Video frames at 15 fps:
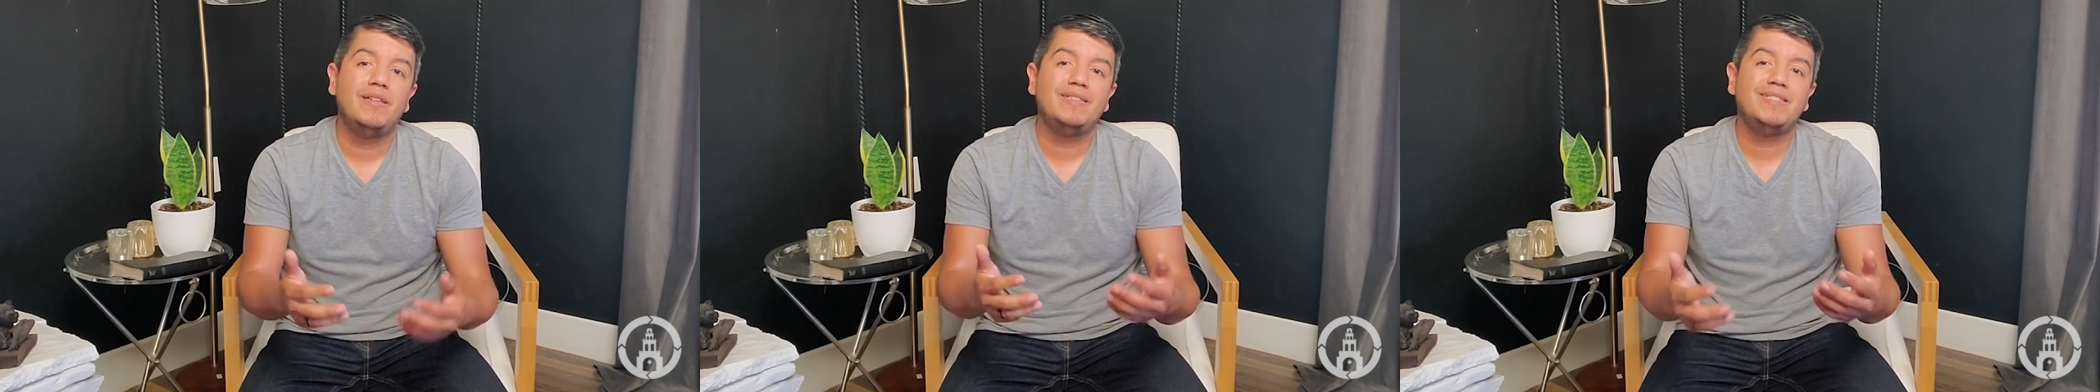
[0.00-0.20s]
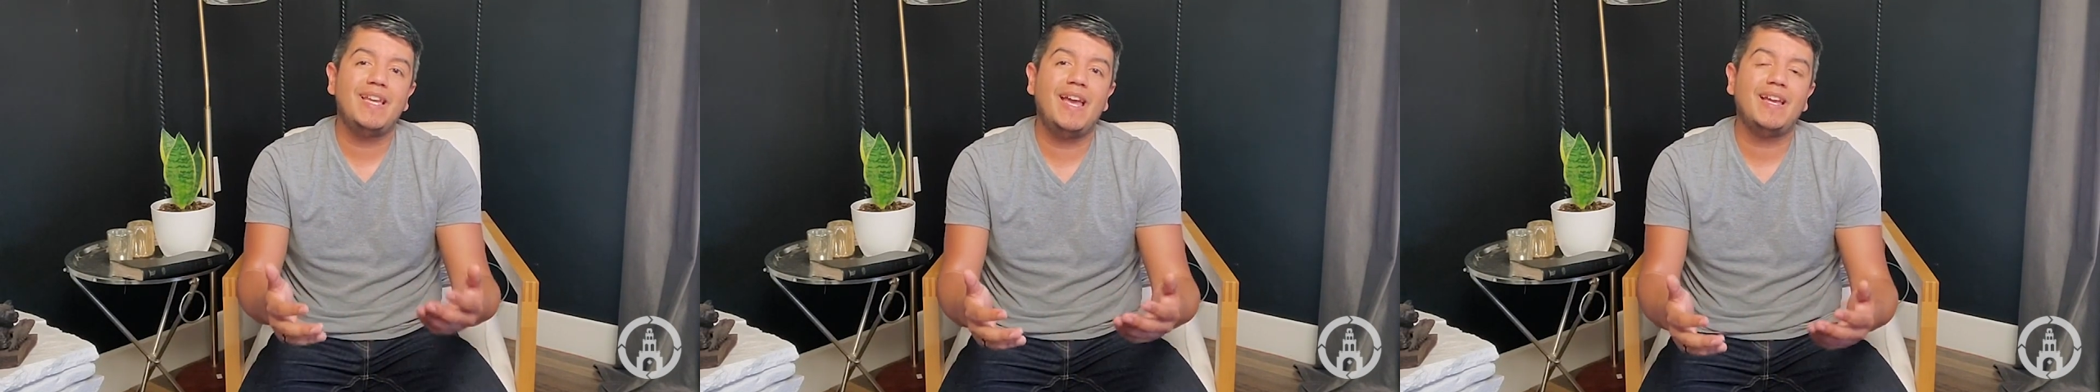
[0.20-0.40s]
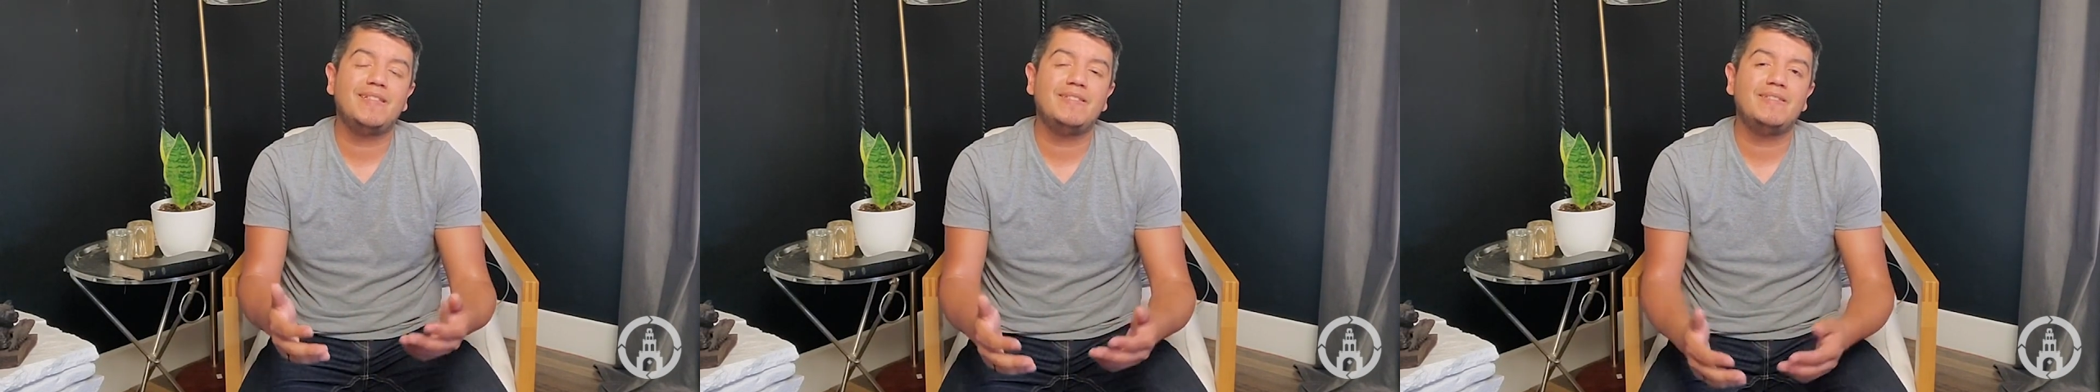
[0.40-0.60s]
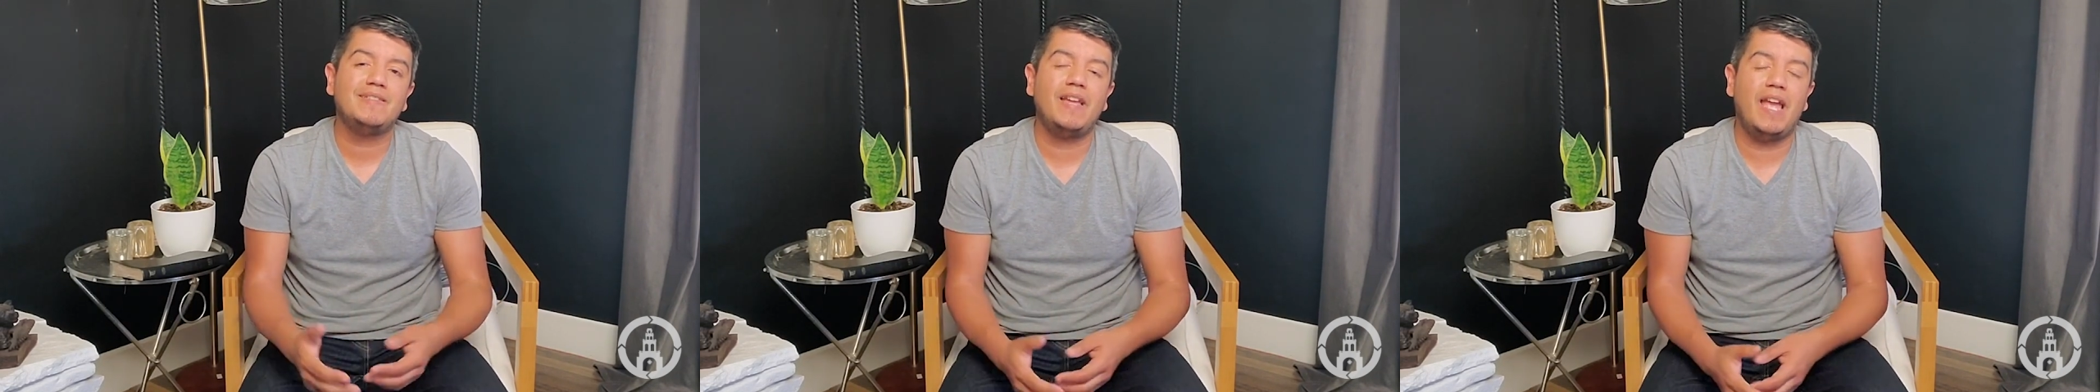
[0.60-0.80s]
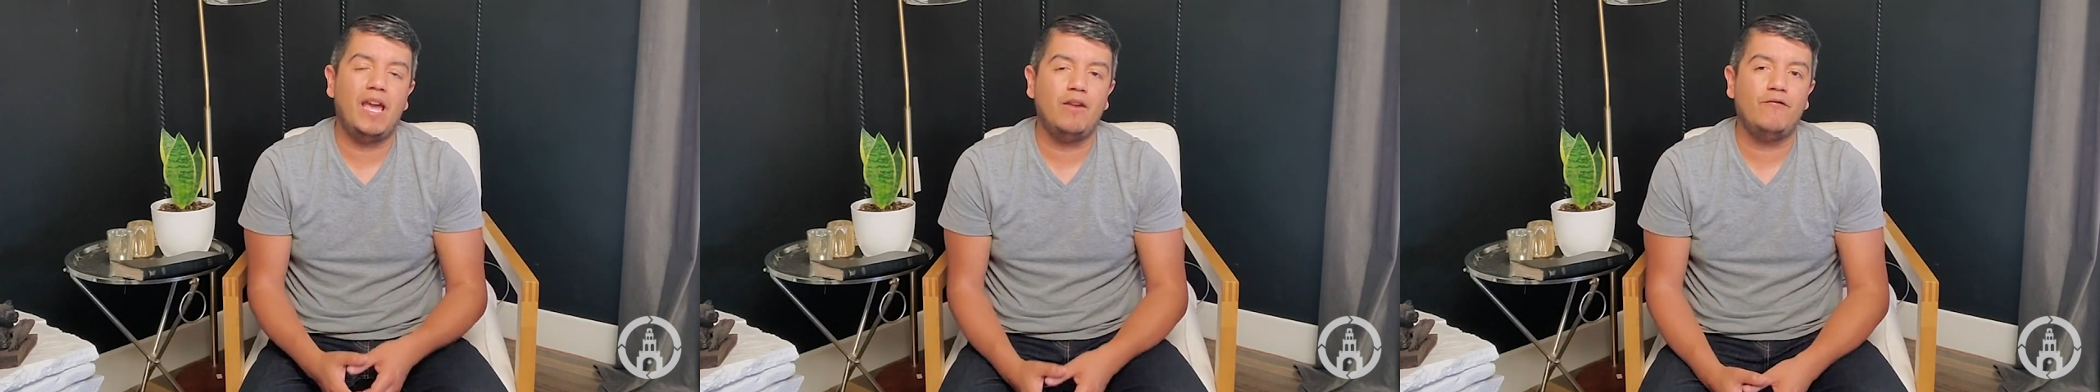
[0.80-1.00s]

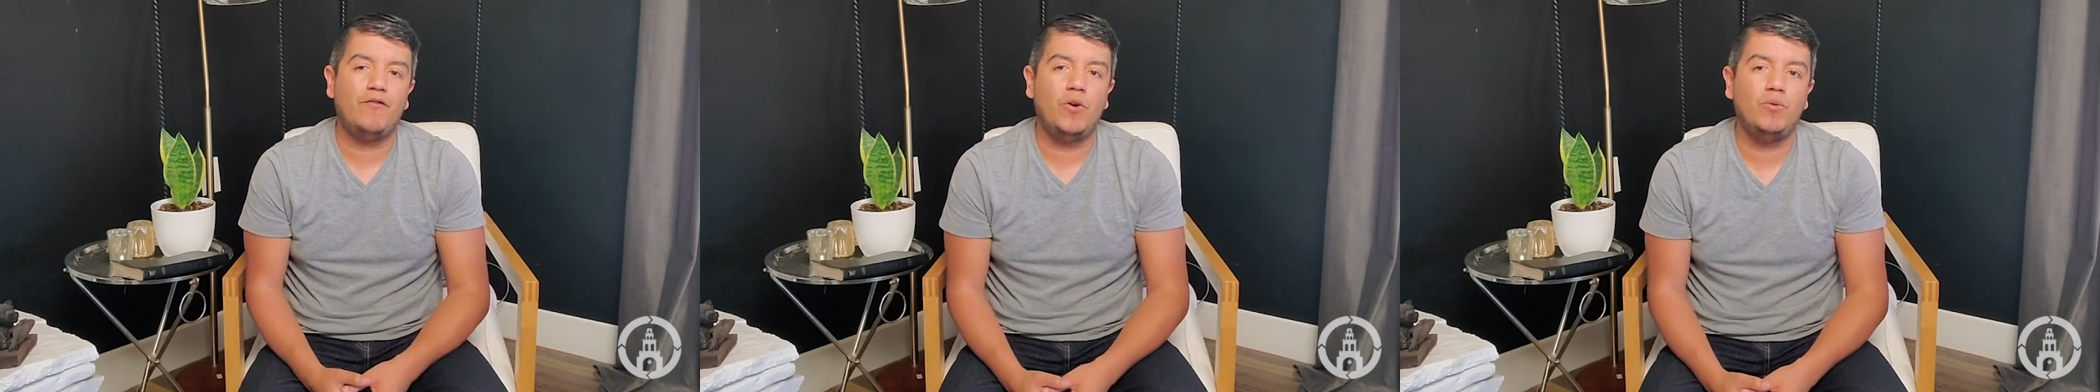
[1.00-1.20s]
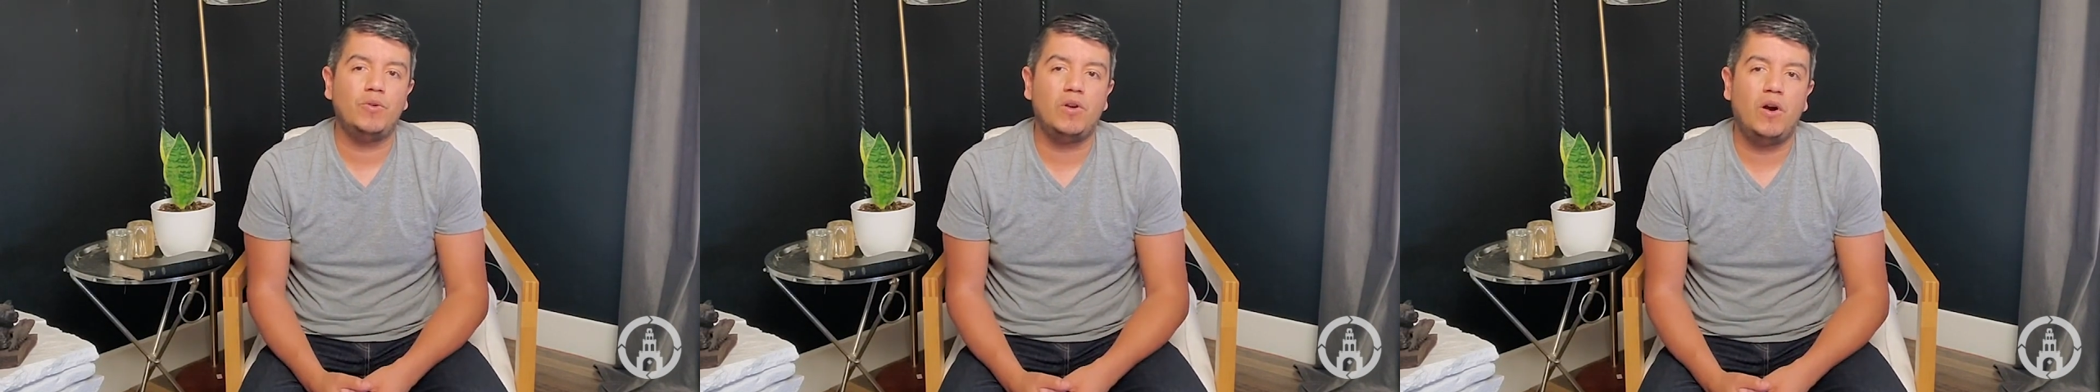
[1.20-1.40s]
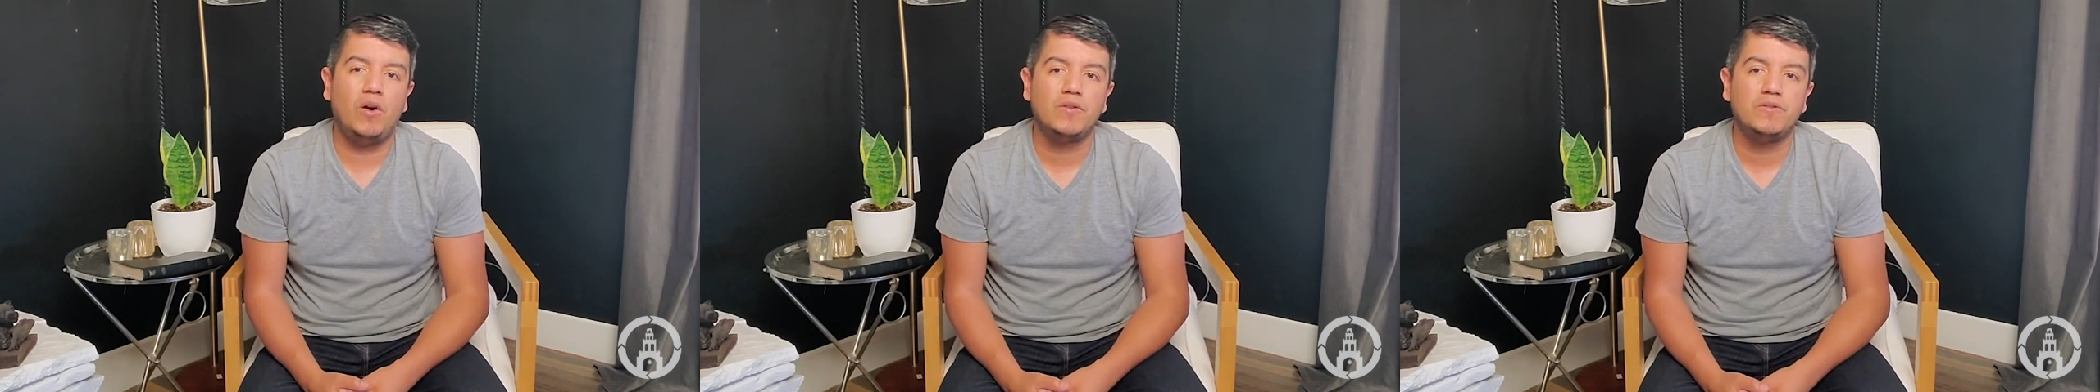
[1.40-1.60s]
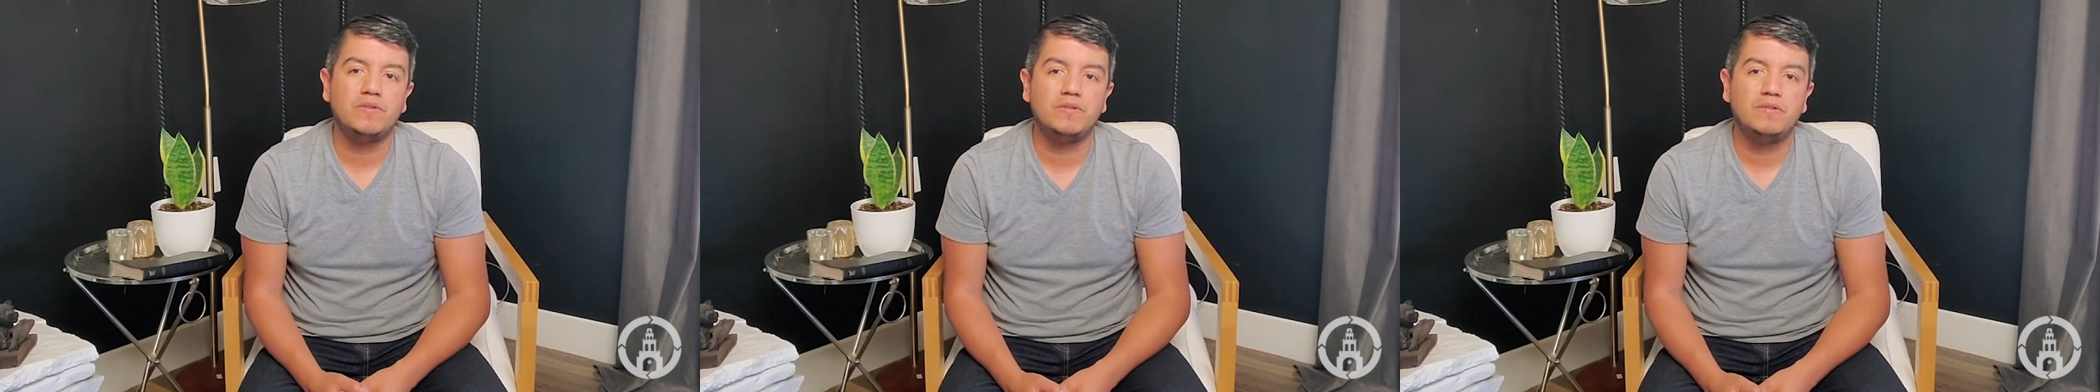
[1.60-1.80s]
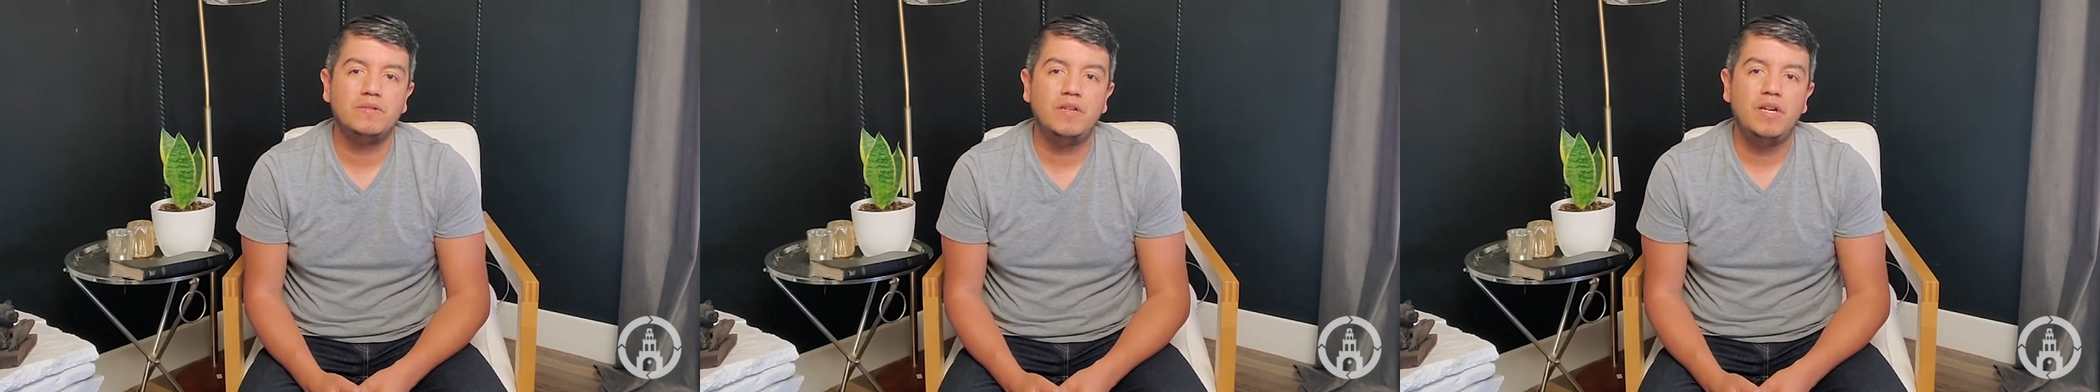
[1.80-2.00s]
text, and phone calls.